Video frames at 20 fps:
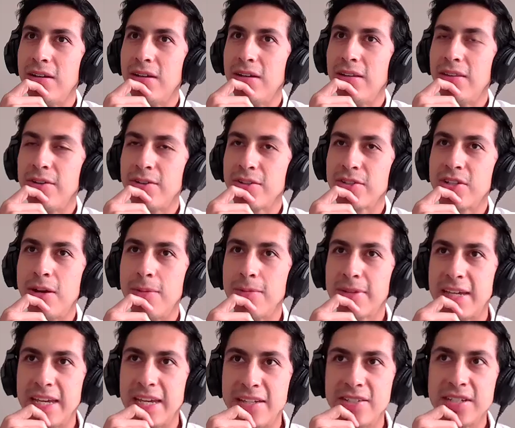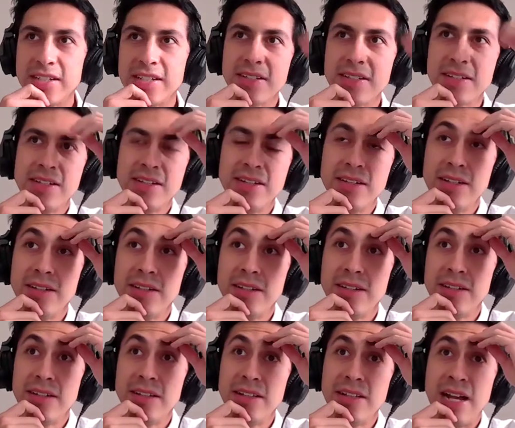there's some cases
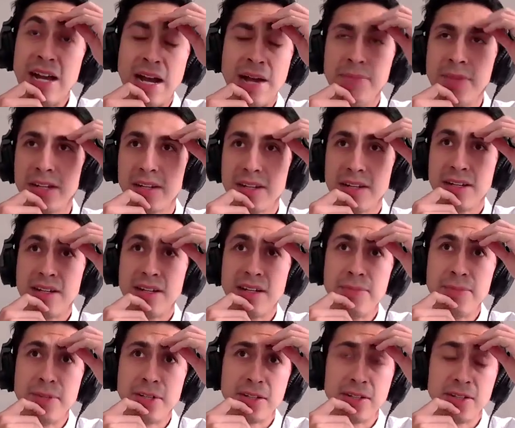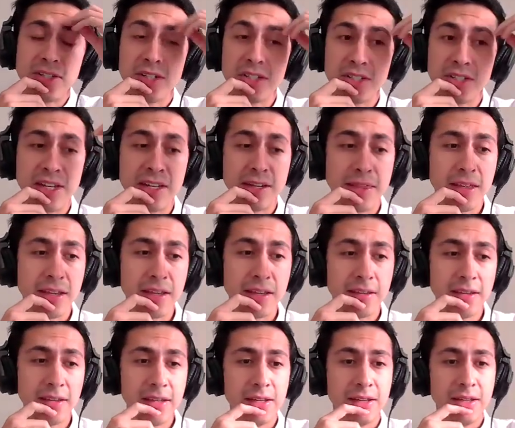I'm not gonna judge
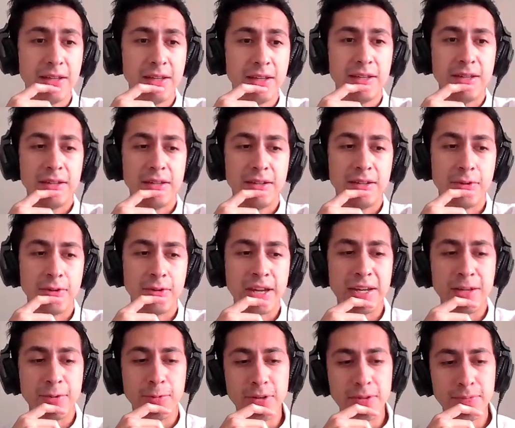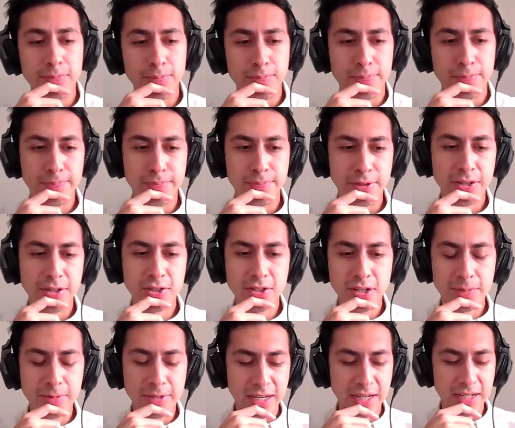anything or anyone, but there's
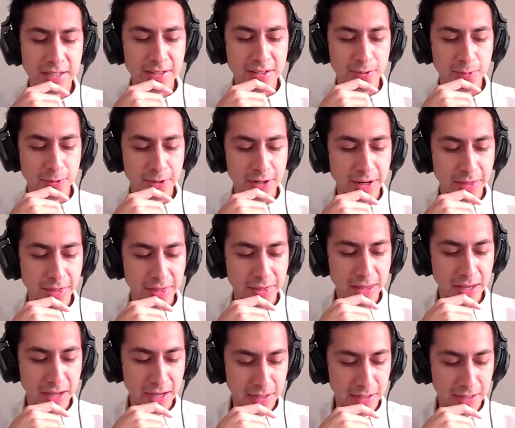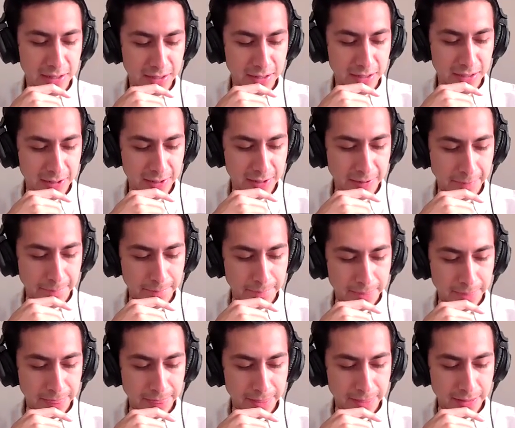some cases where I think
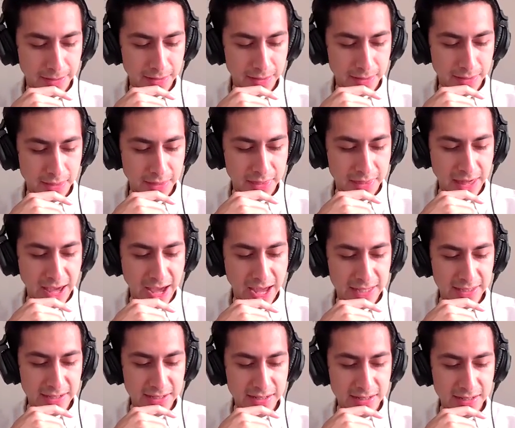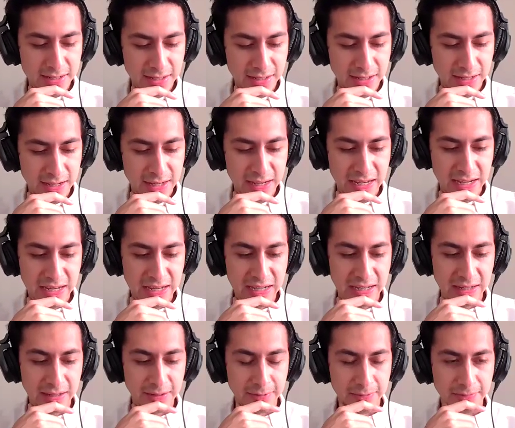that's
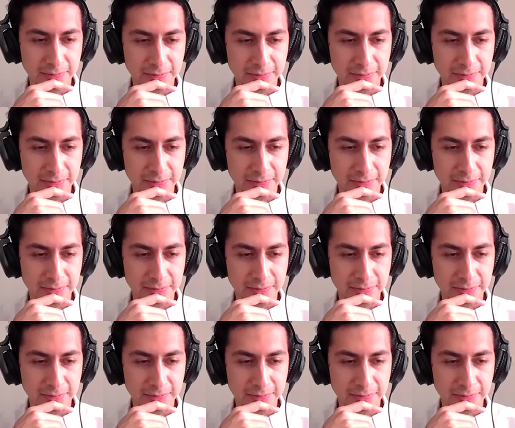a